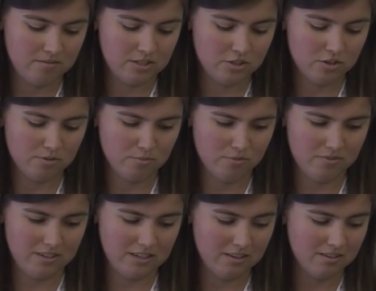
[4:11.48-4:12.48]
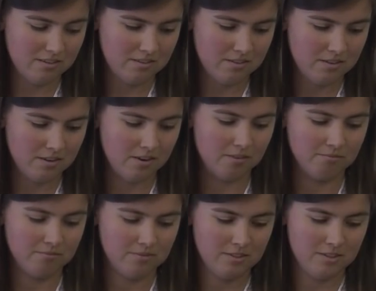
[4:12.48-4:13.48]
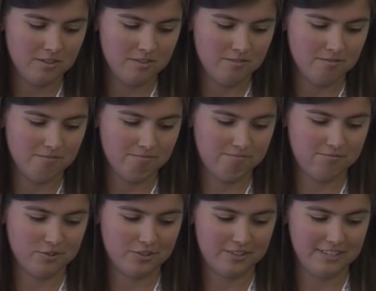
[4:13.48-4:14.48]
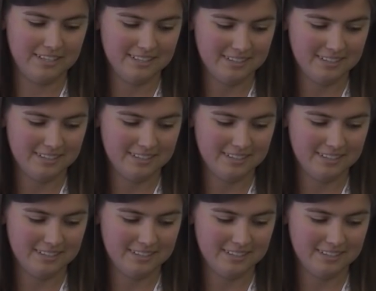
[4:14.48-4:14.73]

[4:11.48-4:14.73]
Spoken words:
It's not moving. Oh, sorry.